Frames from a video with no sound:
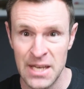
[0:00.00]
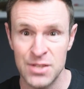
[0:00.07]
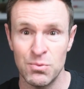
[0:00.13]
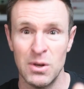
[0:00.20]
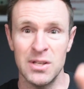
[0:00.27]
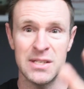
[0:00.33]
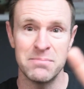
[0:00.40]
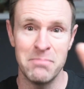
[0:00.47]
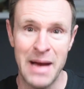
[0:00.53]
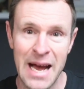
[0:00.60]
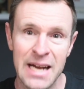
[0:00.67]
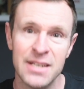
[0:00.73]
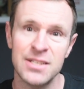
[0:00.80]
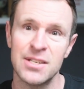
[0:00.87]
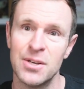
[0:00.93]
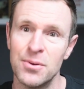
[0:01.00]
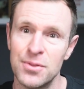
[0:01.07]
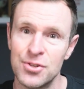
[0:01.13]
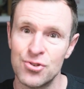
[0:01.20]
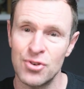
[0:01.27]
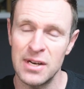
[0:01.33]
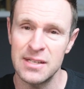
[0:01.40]
as well as maxing
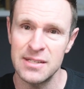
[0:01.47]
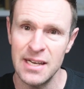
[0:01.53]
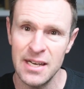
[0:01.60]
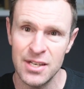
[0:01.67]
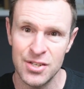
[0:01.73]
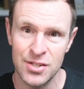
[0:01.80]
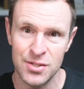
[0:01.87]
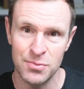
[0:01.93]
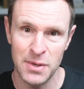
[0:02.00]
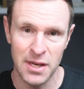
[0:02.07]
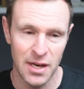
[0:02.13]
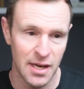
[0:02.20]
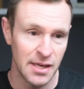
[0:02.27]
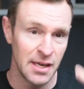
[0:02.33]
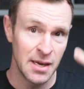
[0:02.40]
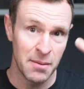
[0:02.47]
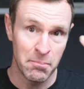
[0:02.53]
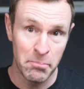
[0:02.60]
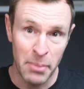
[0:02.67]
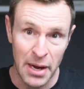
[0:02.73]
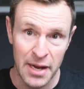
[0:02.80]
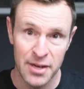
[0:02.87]
out the transactions we got,
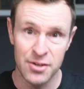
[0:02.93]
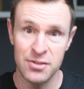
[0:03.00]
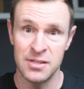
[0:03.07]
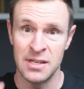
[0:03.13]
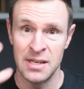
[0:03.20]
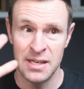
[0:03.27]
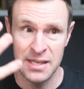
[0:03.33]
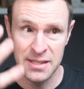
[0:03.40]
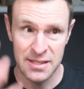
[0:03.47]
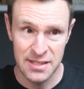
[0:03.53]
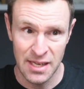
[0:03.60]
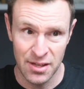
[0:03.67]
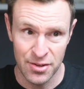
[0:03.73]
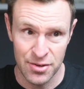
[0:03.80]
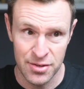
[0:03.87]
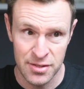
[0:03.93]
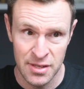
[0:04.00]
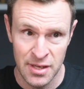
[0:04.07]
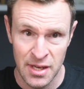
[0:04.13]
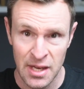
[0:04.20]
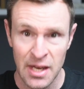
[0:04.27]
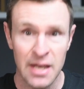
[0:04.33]
buyers and sellers.
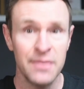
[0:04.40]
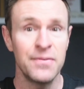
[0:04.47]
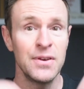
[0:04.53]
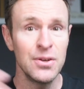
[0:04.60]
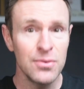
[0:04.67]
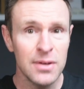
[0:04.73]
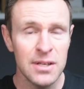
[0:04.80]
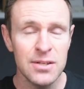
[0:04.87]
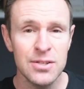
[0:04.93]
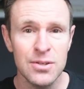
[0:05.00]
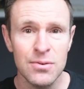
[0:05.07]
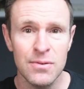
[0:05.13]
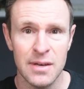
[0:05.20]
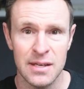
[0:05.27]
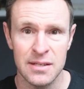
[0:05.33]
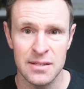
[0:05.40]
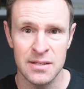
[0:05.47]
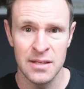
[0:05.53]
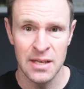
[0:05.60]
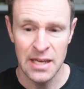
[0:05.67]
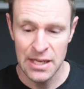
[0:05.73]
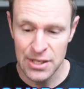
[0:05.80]
If you can do
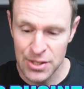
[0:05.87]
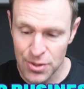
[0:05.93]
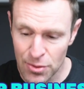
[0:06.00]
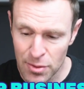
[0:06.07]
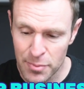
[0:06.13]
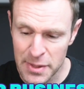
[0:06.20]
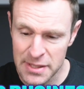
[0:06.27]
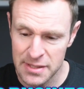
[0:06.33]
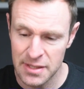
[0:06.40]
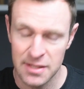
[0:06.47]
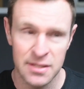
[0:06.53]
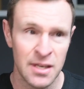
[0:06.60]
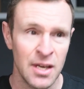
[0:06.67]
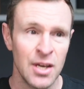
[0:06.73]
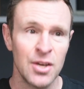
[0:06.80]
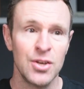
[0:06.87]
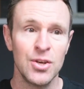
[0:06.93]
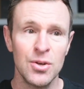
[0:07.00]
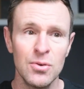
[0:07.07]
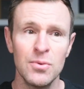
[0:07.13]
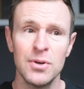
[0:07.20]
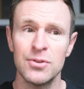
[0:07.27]
this in your business,
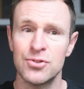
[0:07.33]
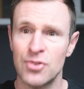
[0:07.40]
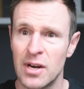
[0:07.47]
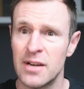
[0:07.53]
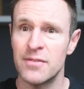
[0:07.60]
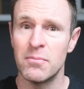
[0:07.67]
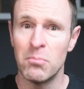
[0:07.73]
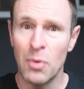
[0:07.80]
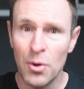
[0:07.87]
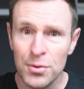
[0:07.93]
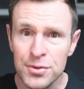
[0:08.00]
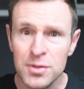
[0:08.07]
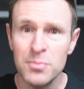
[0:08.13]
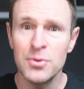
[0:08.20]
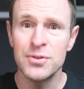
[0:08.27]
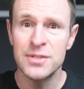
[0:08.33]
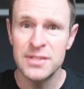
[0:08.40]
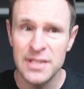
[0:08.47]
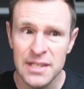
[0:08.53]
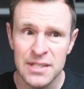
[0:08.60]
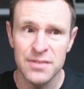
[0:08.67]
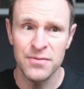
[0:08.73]
you will drive multiple
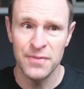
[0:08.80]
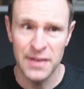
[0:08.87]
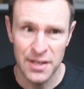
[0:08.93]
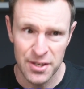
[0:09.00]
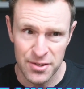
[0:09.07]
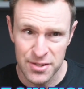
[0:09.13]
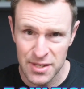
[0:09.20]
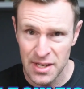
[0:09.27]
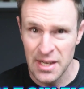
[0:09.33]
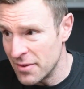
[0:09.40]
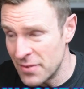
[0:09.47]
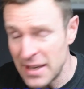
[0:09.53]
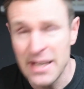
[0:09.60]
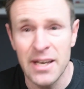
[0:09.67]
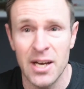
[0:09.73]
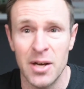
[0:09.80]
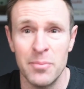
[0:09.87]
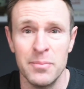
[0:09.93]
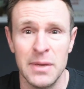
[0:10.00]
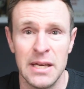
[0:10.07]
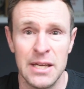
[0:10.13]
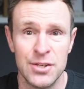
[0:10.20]
6 figures of
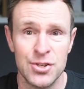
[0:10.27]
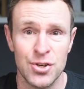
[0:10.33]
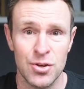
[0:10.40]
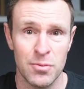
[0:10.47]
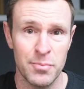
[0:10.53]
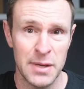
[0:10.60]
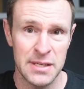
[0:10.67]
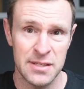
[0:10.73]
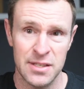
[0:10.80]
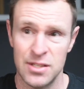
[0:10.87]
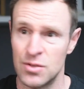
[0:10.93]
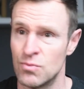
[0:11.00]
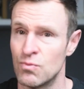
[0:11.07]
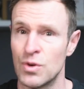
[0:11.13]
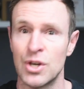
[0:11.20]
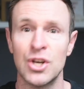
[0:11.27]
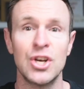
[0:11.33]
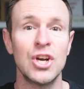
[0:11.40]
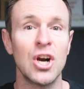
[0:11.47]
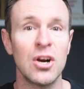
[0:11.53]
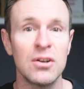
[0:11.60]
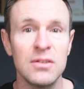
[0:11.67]
income into your business,
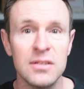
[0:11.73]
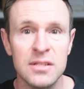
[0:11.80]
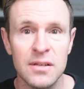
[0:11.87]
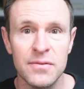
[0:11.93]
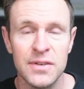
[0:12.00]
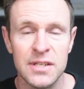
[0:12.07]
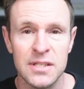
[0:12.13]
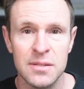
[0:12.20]
regardless of